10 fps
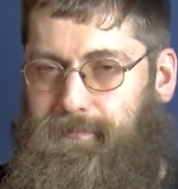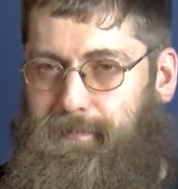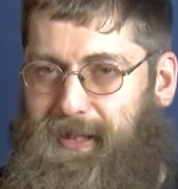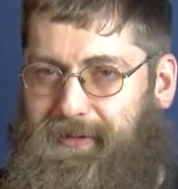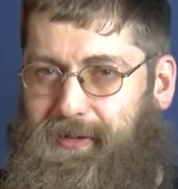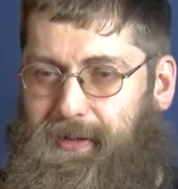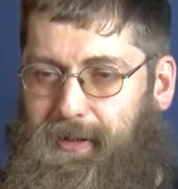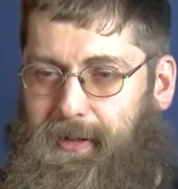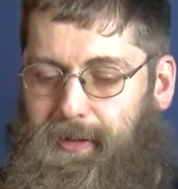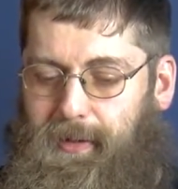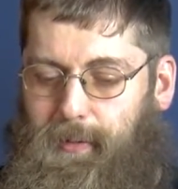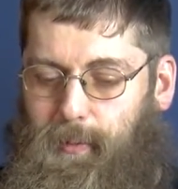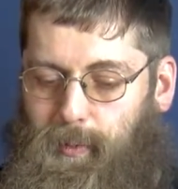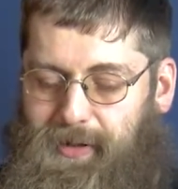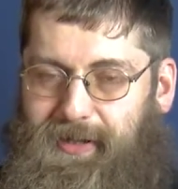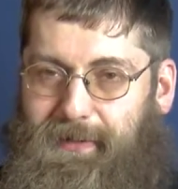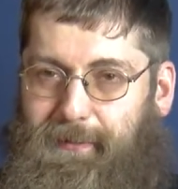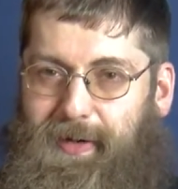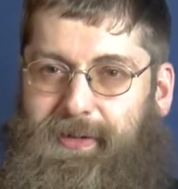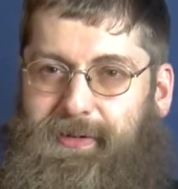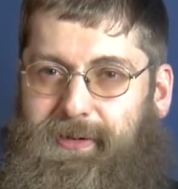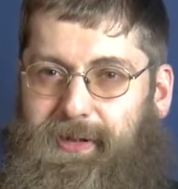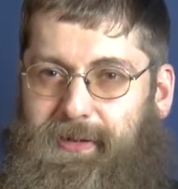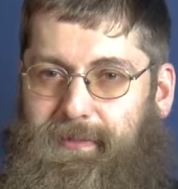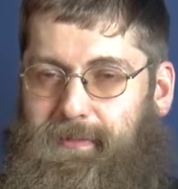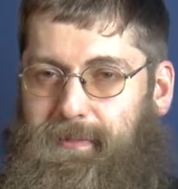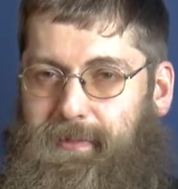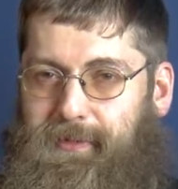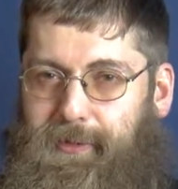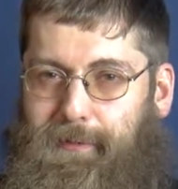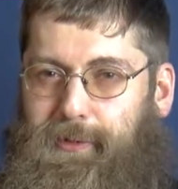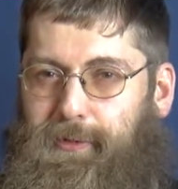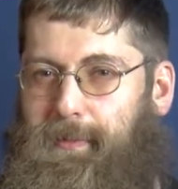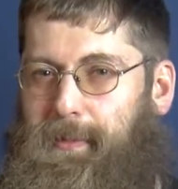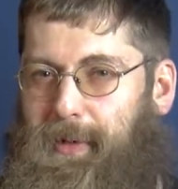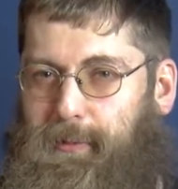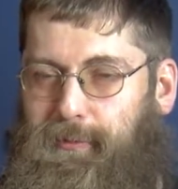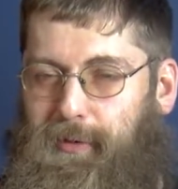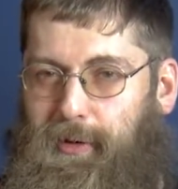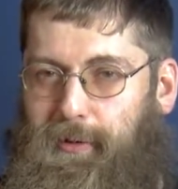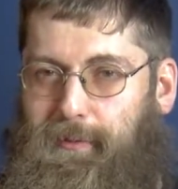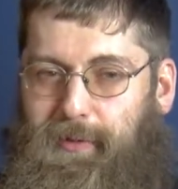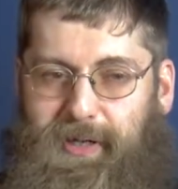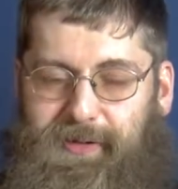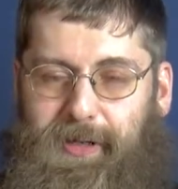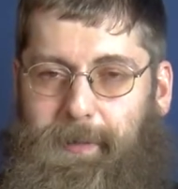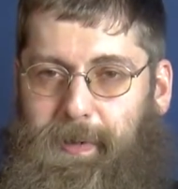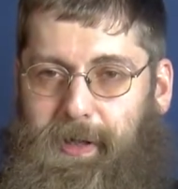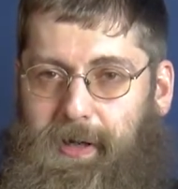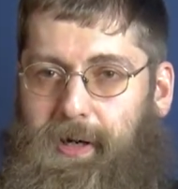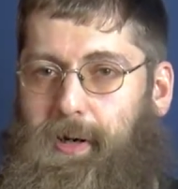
but will it affect the soft creamy mouthfeel of Hazy IPA?